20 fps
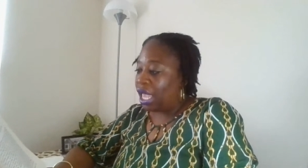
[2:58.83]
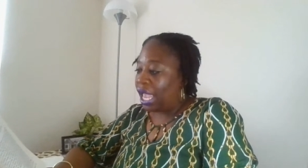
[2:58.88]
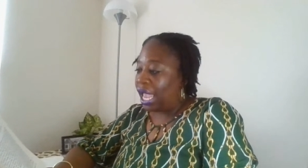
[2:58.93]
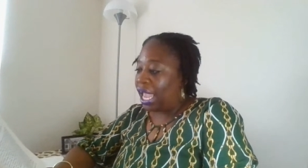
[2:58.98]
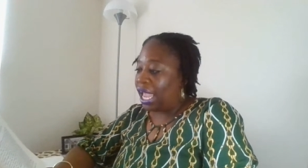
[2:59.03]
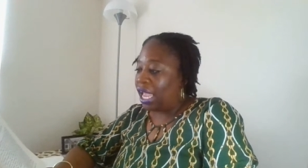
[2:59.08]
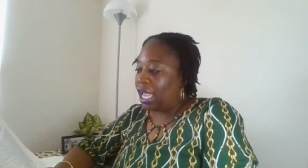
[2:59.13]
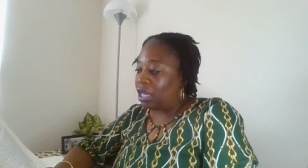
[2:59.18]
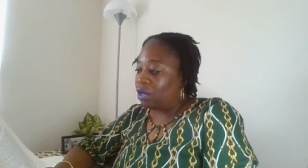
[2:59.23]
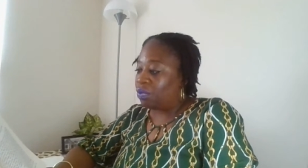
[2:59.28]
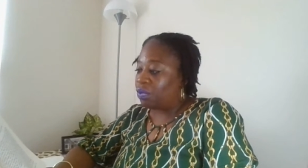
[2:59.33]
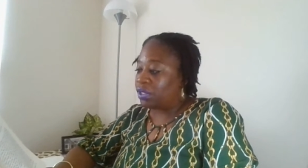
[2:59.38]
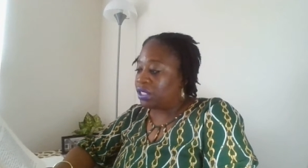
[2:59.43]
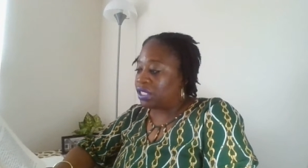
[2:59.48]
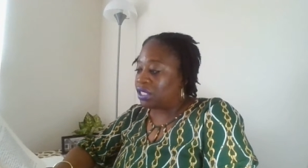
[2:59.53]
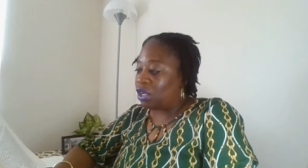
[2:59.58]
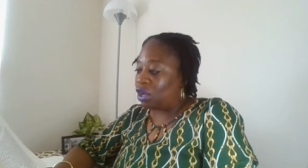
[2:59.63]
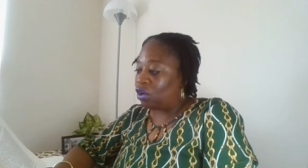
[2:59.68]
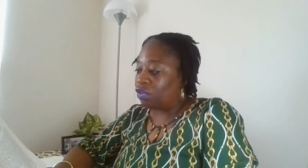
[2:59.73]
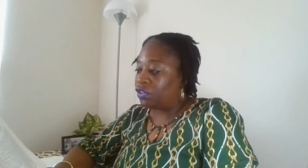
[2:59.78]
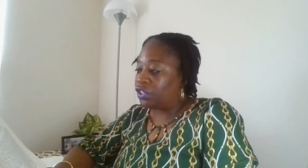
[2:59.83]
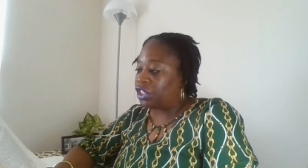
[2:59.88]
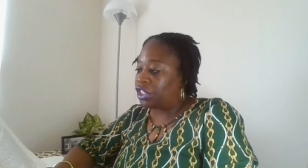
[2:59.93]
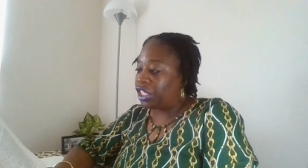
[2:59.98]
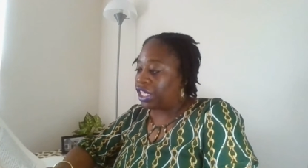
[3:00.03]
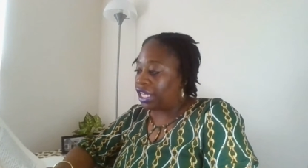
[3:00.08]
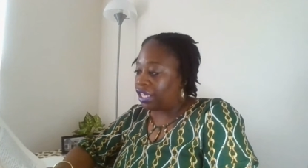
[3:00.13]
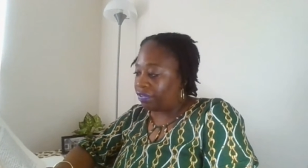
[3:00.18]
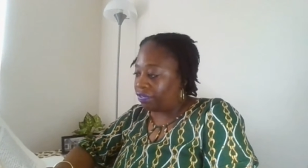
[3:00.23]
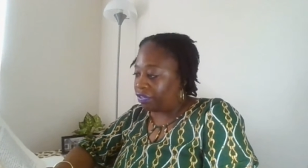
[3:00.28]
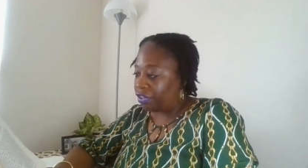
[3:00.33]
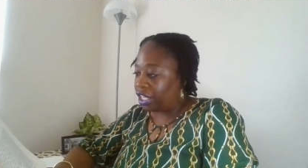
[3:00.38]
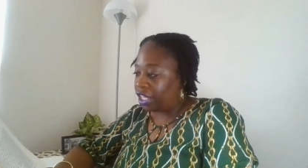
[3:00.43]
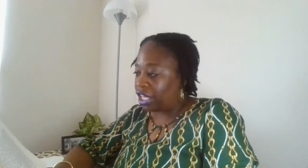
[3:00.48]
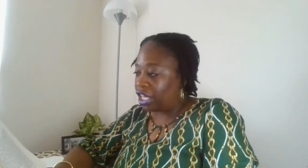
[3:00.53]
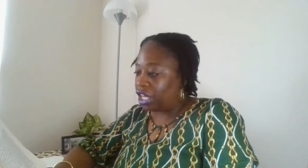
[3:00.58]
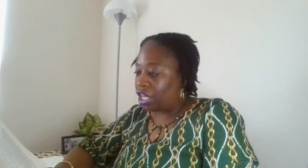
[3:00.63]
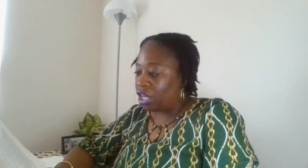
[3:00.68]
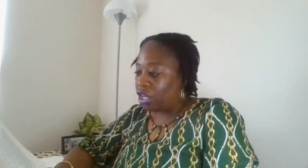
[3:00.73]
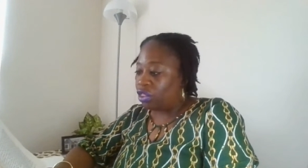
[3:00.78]
and was sold
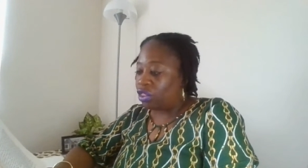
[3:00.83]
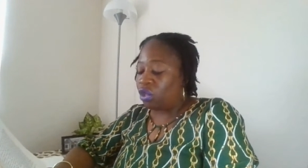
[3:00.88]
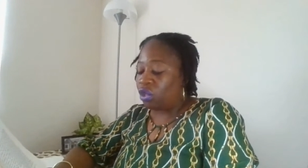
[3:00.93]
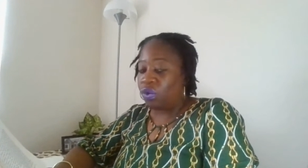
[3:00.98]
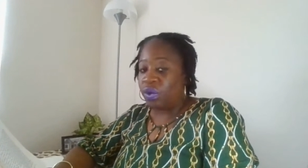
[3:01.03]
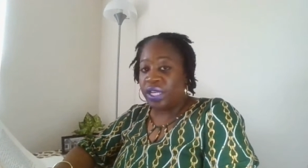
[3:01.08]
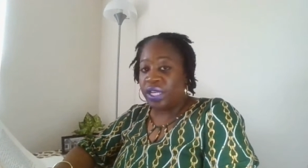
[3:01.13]
chiefly through